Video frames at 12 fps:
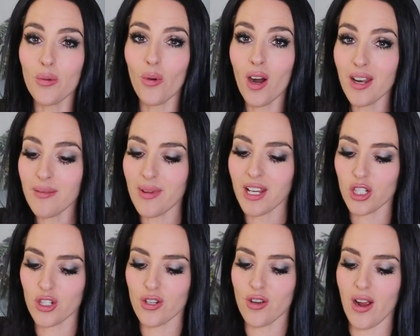wanna make
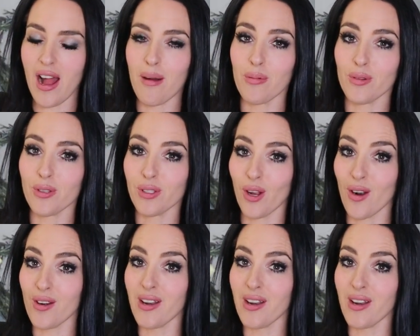sure your apples are